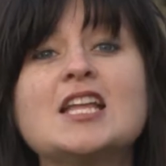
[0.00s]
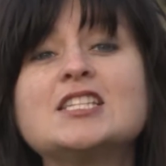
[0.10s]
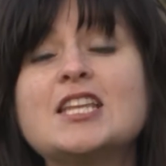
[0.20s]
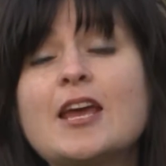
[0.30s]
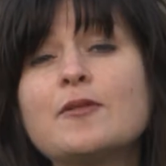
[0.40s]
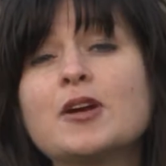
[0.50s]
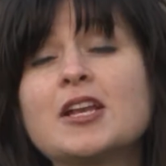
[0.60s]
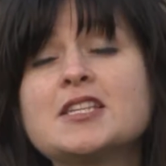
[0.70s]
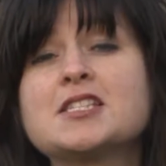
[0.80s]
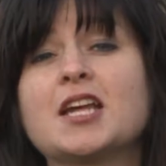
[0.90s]
Today we're going
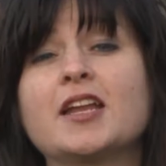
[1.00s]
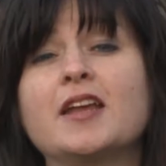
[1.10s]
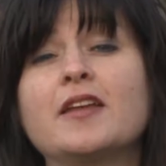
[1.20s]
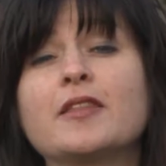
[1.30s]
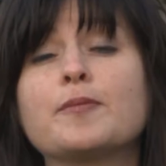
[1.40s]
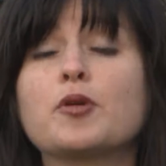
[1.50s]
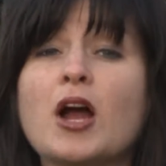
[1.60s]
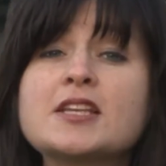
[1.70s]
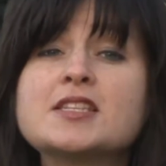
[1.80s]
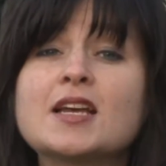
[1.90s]
to study the
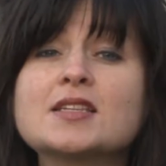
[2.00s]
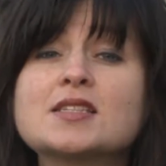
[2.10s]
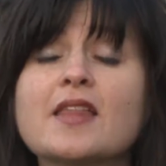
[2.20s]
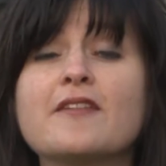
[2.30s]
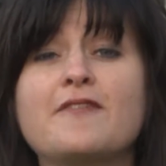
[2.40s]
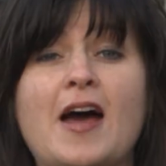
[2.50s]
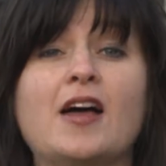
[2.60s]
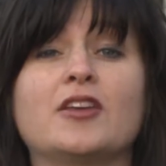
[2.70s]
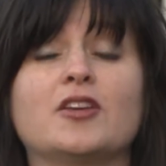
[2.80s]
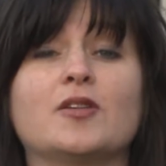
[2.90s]
process and the
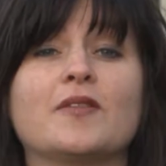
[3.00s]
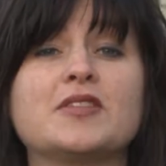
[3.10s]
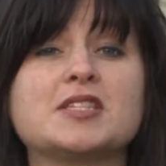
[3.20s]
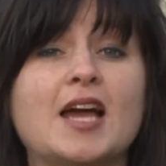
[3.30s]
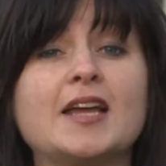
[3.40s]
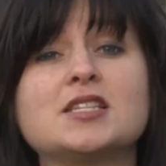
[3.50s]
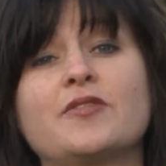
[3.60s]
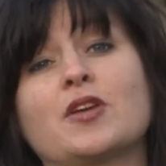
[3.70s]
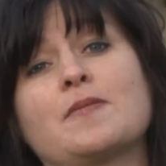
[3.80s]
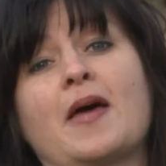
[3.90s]
value of the
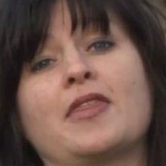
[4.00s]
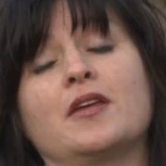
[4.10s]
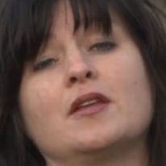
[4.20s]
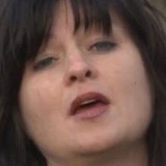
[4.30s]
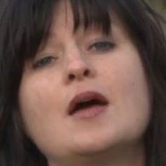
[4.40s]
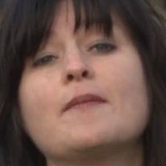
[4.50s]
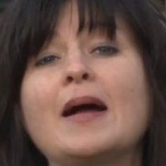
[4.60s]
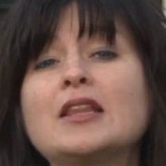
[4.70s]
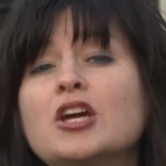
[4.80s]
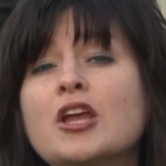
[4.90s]
scientific method
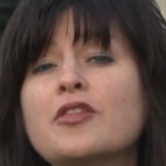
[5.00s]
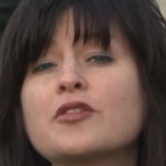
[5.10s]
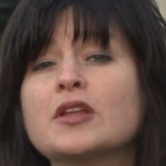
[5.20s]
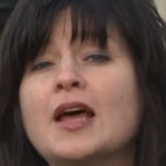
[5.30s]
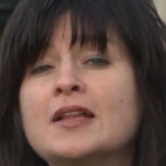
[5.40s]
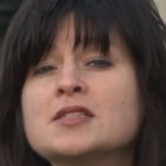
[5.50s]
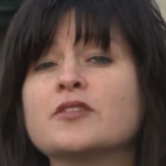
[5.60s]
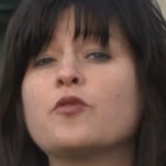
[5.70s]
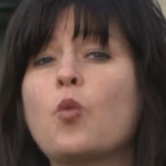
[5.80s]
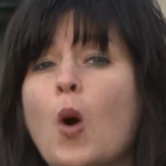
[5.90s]
by looking through the lens
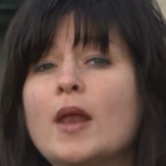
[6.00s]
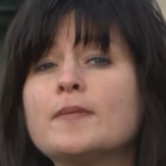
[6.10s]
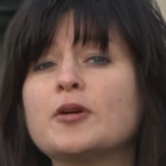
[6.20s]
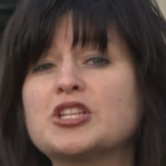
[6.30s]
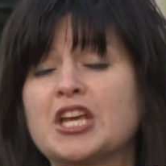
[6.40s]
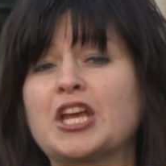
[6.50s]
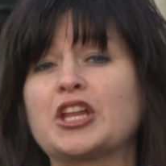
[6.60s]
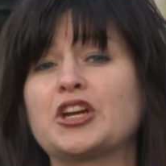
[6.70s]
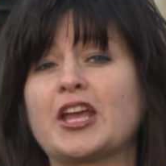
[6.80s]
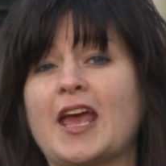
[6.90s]
of one
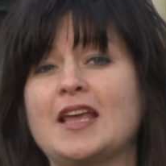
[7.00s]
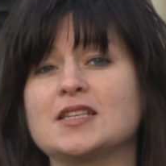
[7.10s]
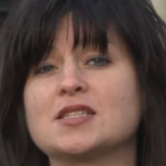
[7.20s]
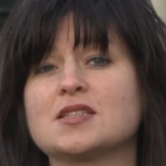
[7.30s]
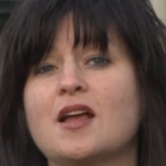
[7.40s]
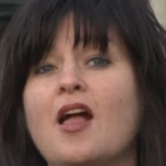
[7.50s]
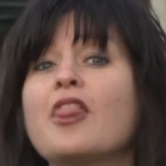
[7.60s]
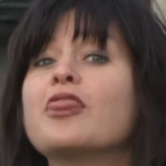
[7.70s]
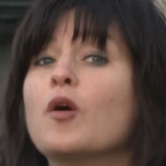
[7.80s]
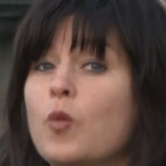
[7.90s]
particular case,
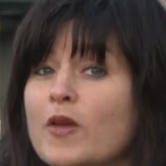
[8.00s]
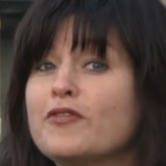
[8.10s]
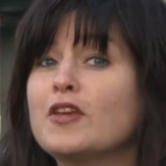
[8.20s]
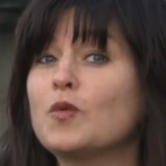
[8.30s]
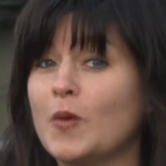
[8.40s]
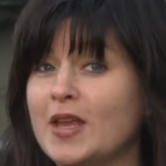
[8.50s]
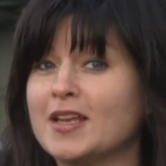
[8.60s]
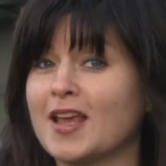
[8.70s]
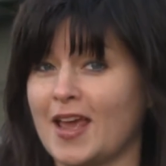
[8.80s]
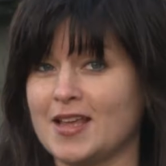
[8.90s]
the Whiffy wheat
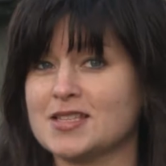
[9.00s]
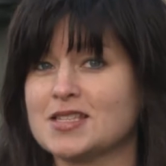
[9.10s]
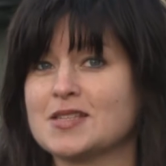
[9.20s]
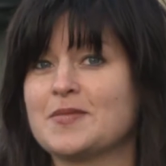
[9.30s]
case.